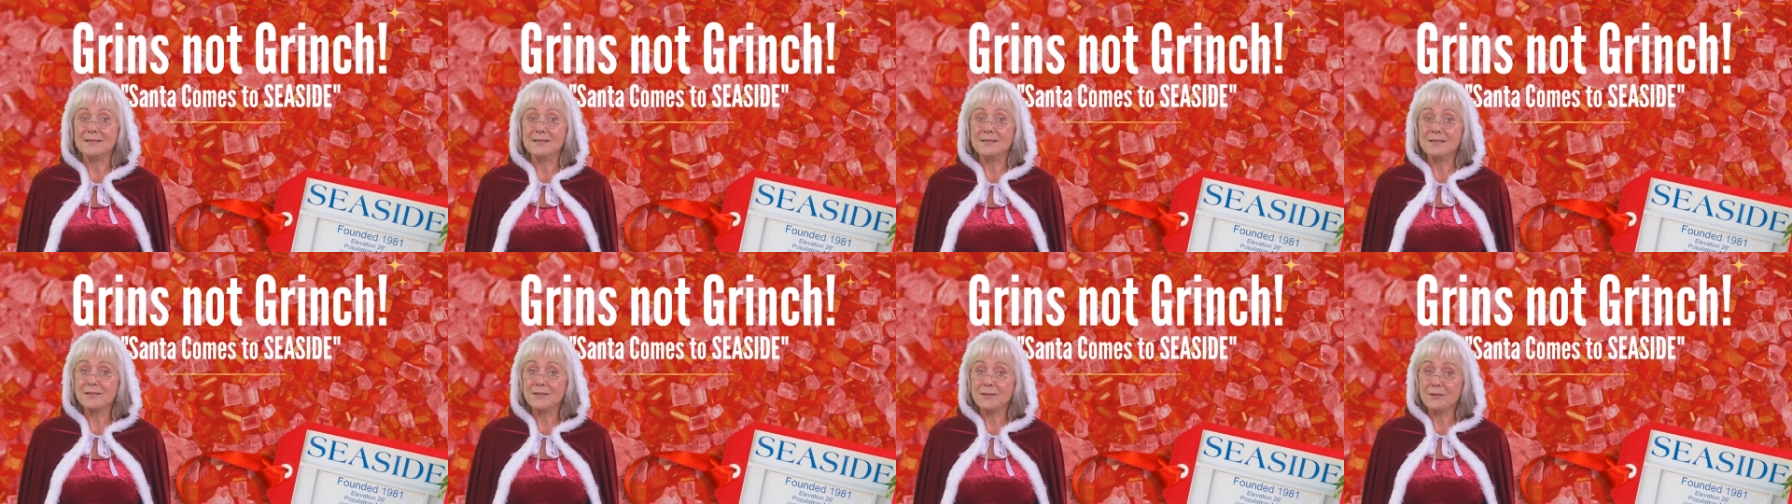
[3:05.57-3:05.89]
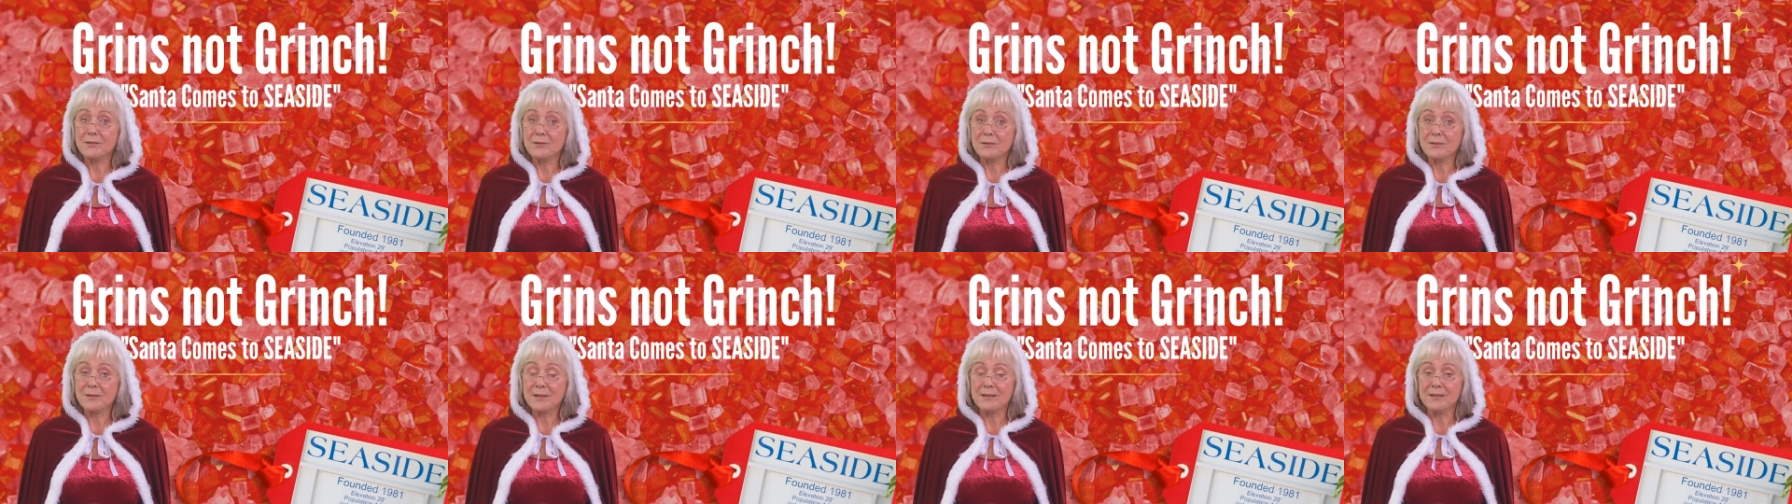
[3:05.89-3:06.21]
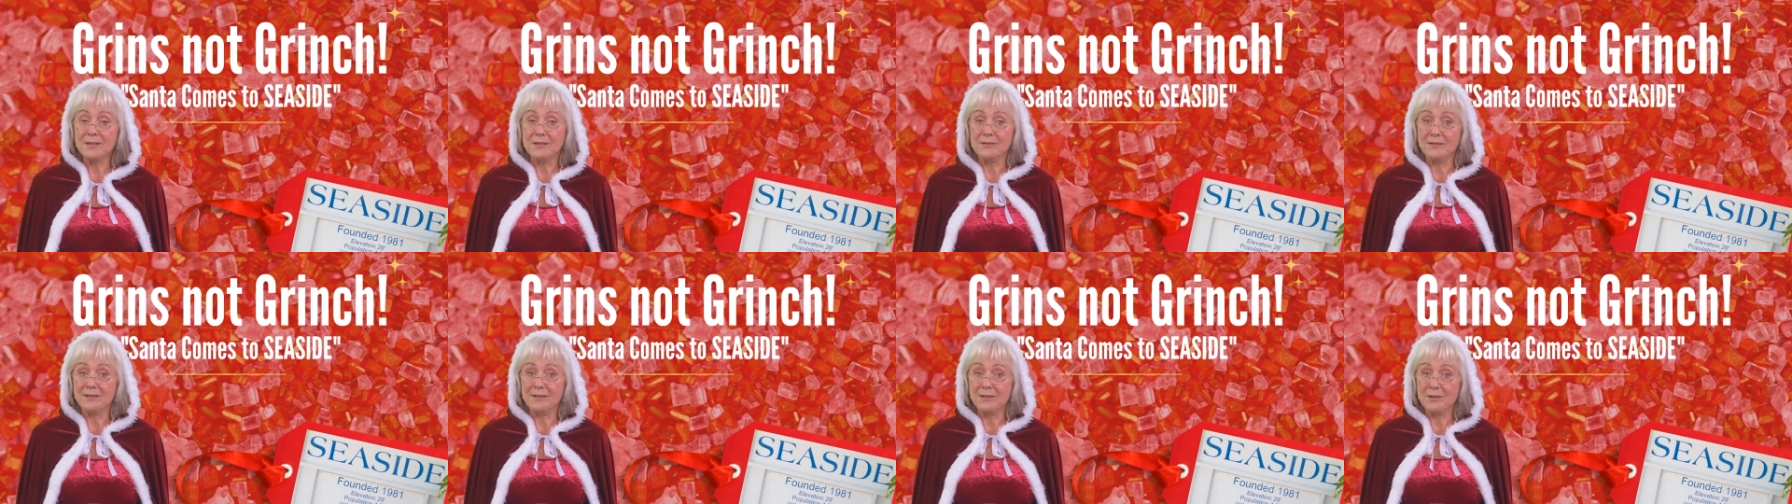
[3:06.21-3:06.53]
soon, and
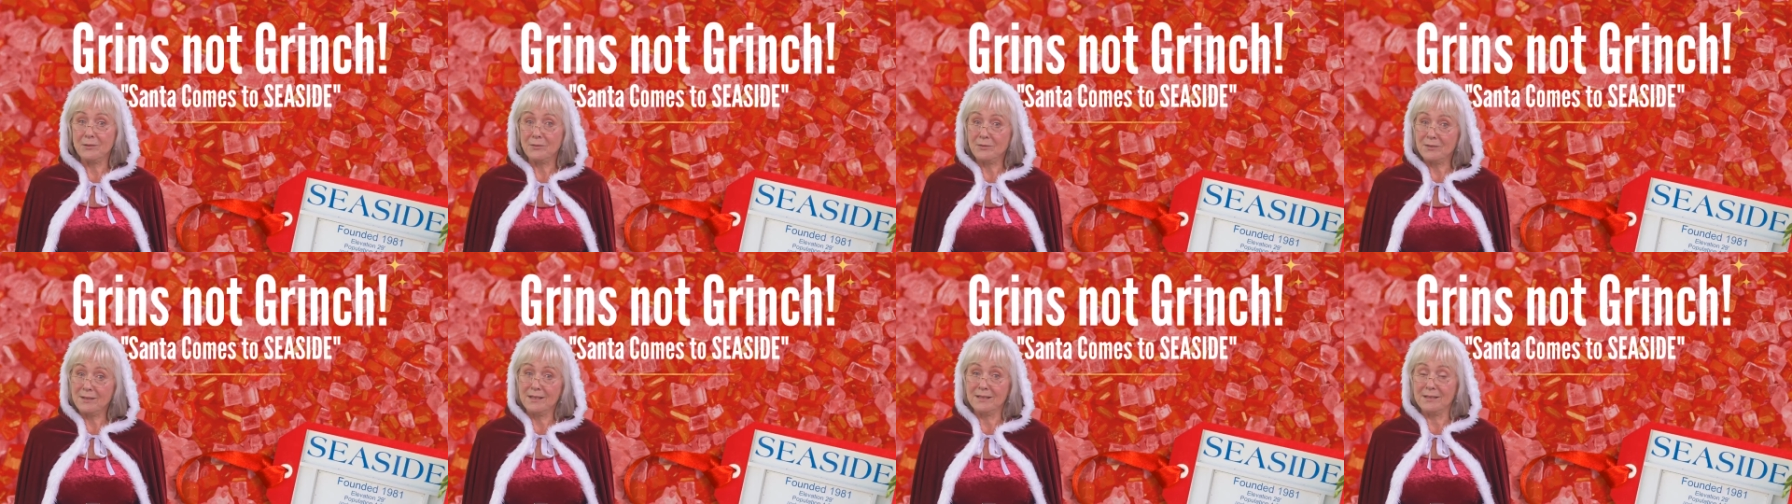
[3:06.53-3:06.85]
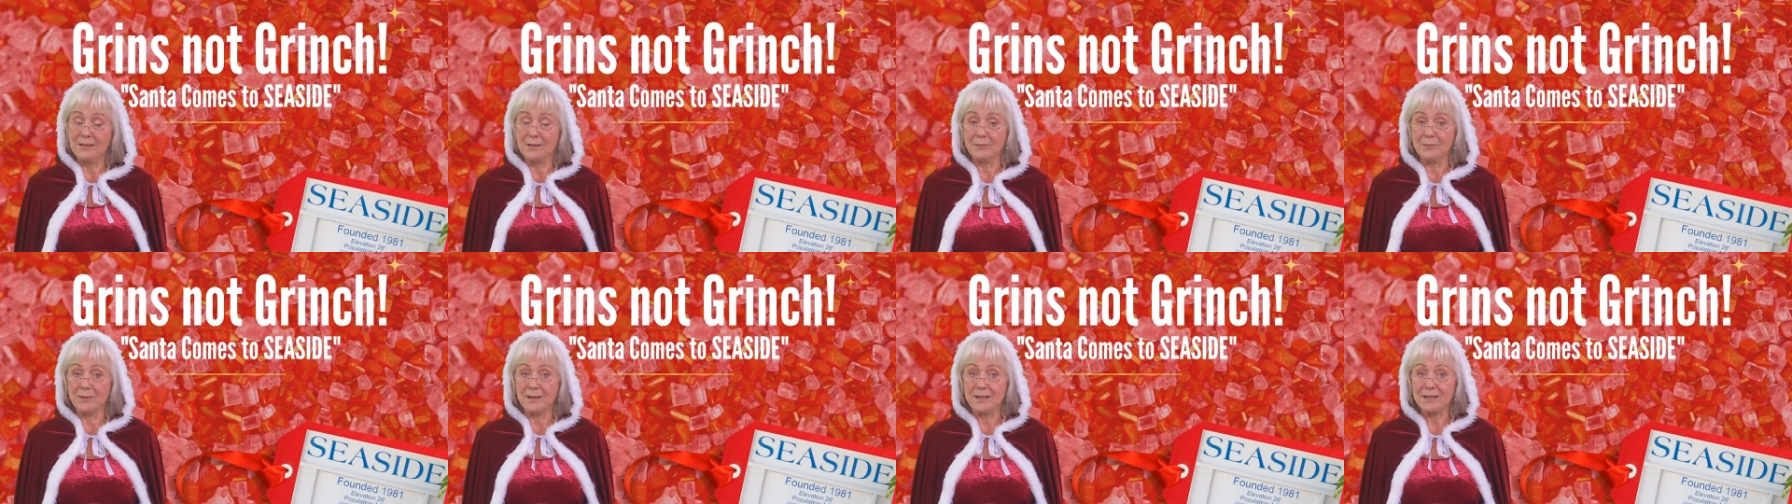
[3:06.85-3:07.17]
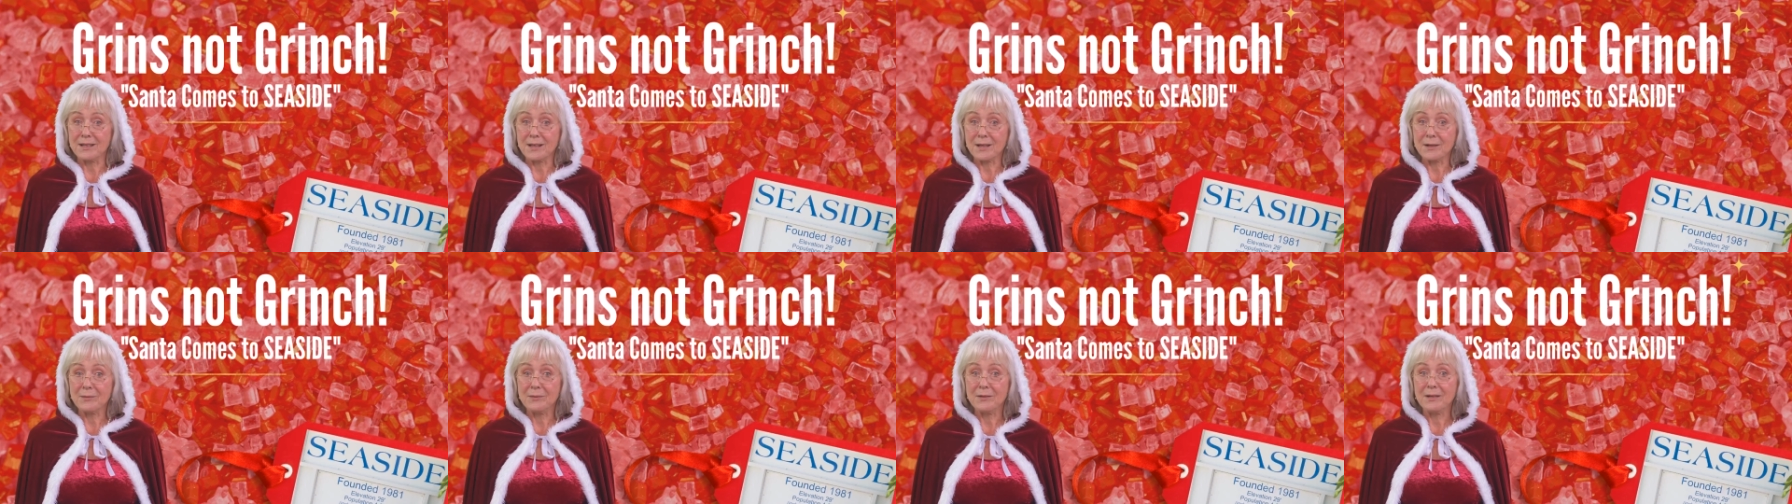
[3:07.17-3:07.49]
if some reason we
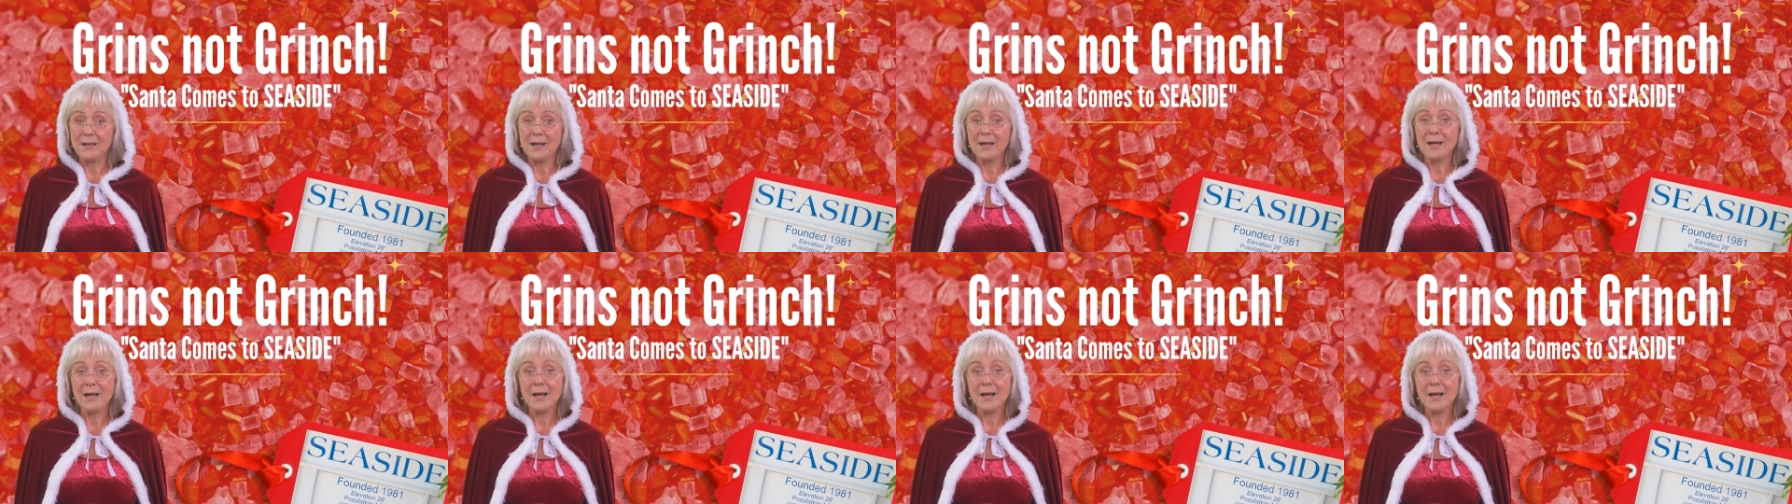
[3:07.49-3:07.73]
don't,